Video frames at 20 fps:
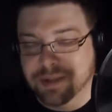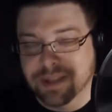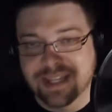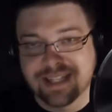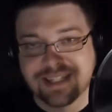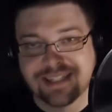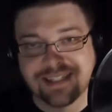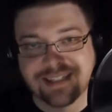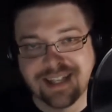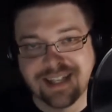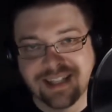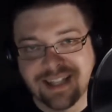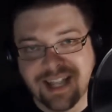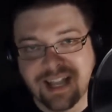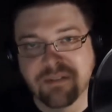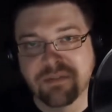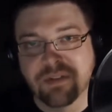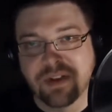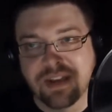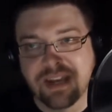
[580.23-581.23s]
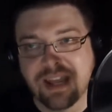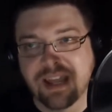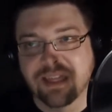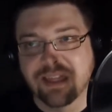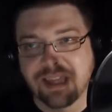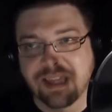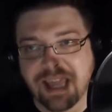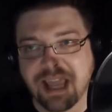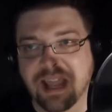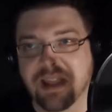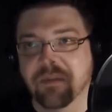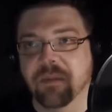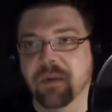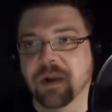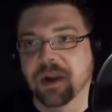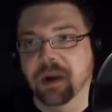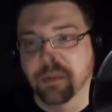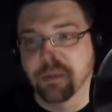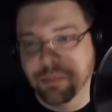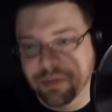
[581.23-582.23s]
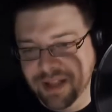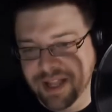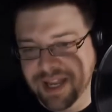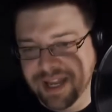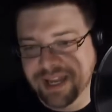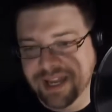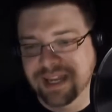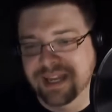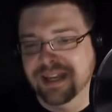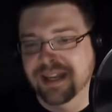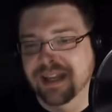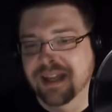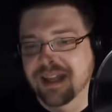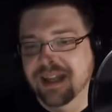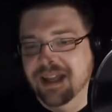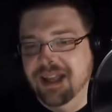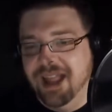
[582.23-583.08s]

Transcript: but this is a life and death game we are playing,